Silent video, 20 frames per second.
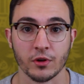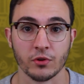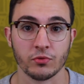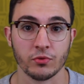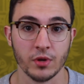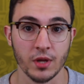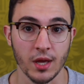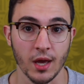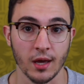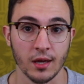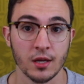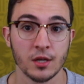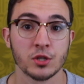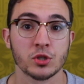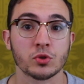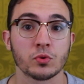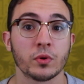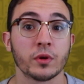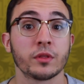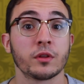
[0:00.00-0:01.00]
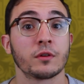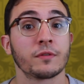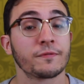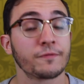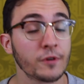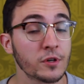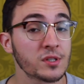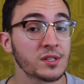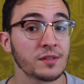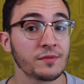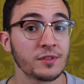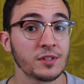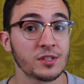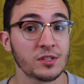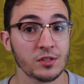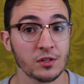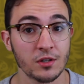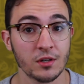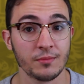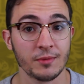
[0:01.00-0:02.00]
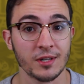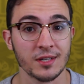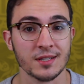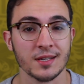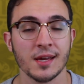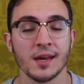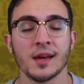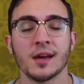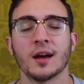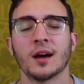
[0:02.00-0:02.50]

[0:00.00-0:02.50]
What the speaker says: Korea, scoring their first of this tournament,